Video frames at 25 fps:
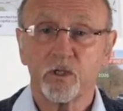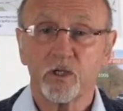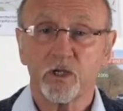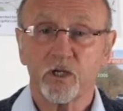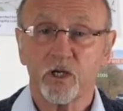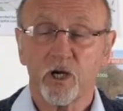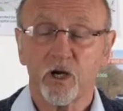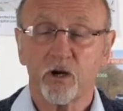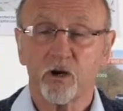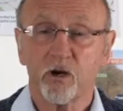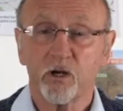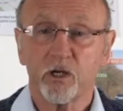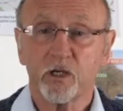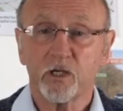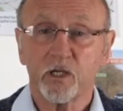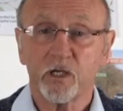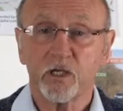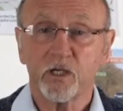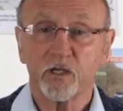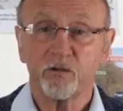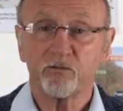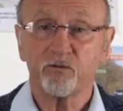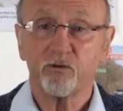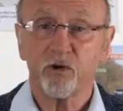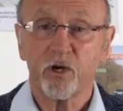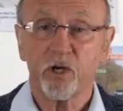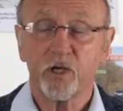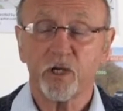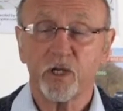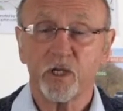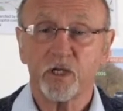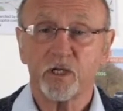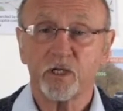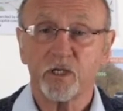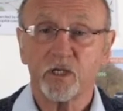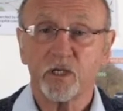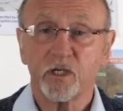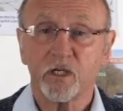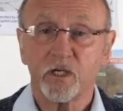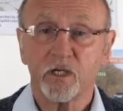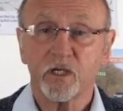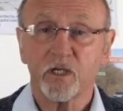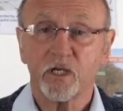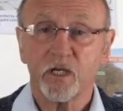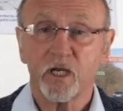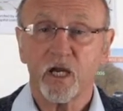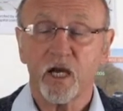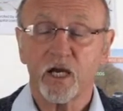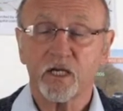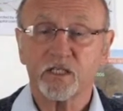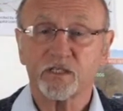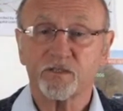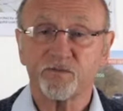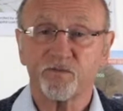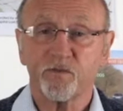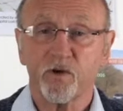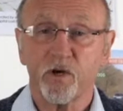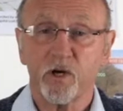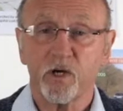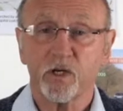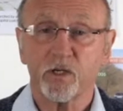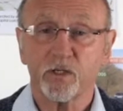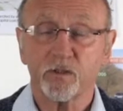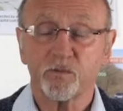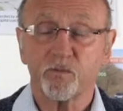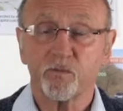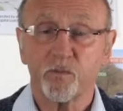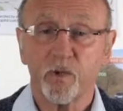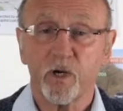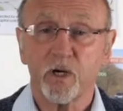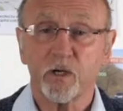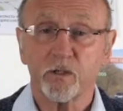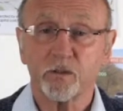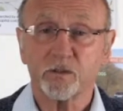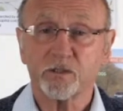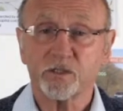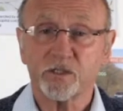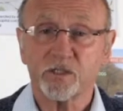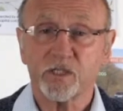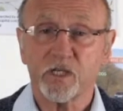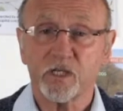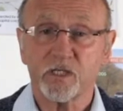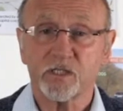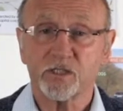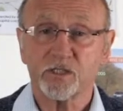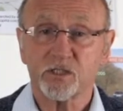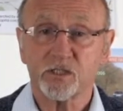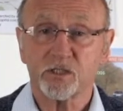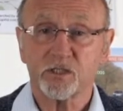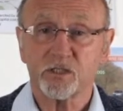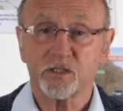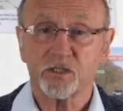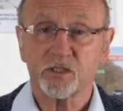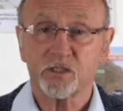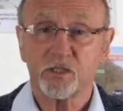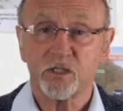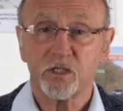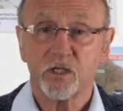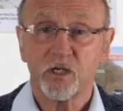currently running gas-fired power stations.